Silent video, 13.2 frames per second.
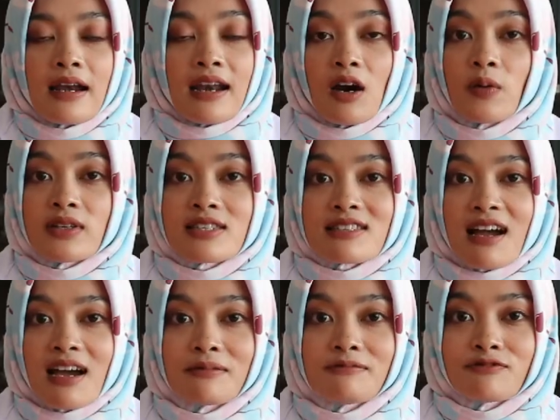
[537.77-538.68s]
Now it's
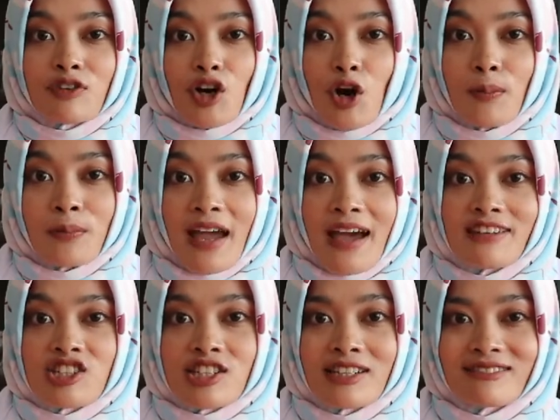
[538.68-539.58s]
time for
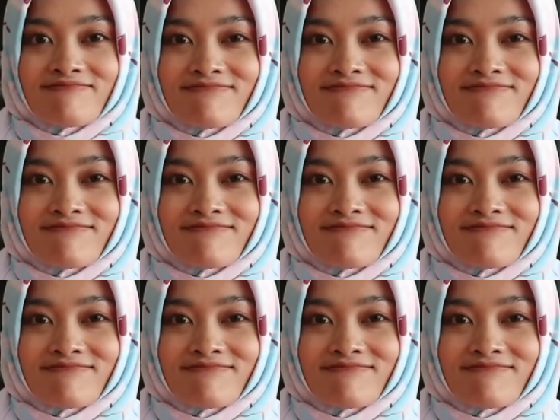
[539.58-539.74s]
comprehension.